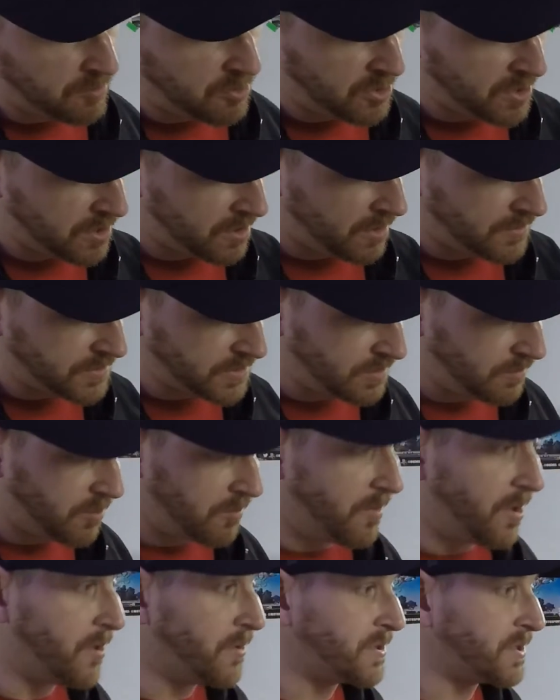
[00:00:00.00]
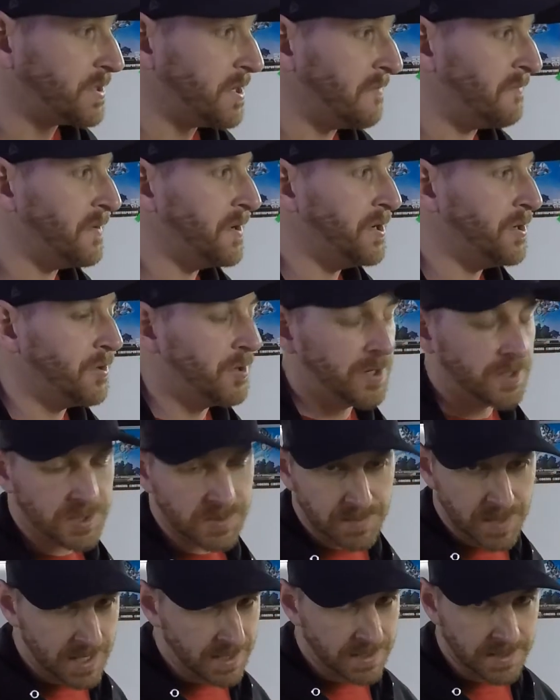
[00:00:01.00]
put all the Supermoto stuff into it, or
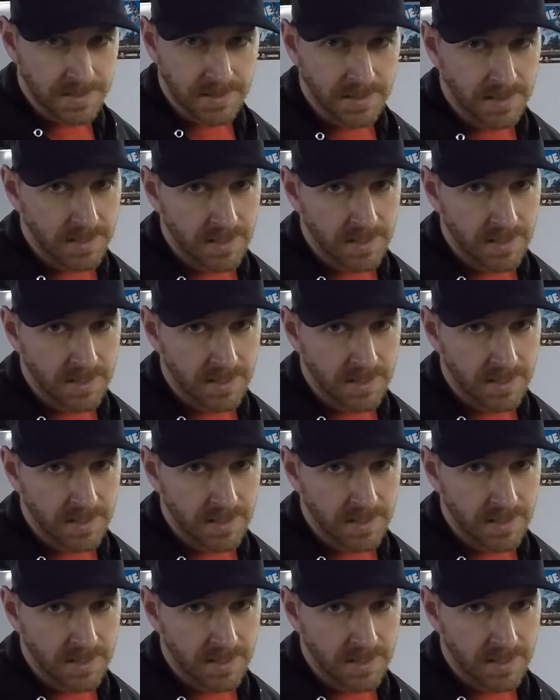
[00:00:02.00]
spending,